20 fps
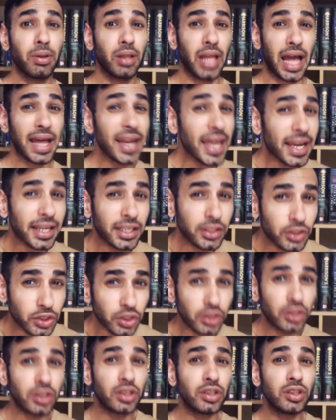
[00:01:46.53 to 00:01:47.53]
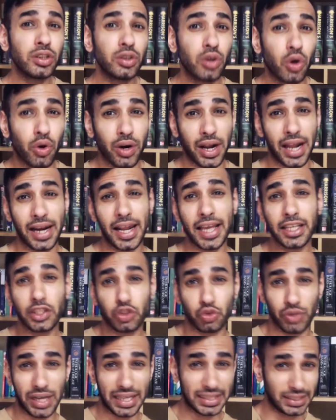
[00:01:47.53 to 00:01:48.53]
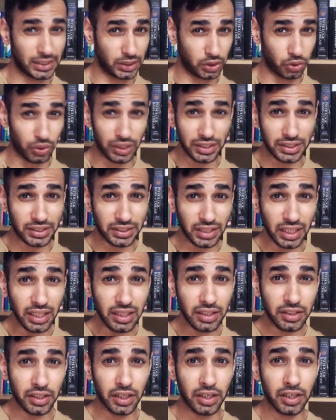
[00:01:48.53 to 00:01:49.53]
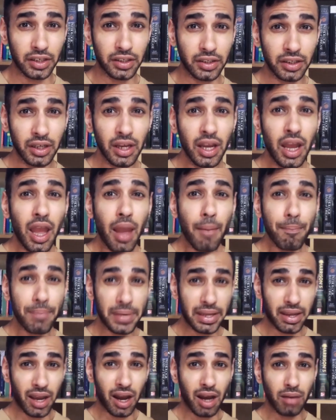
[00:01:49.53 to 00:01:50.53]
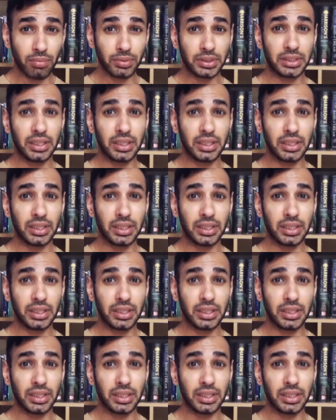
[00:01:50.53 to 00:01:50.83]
an actor or an actress or a singer becomes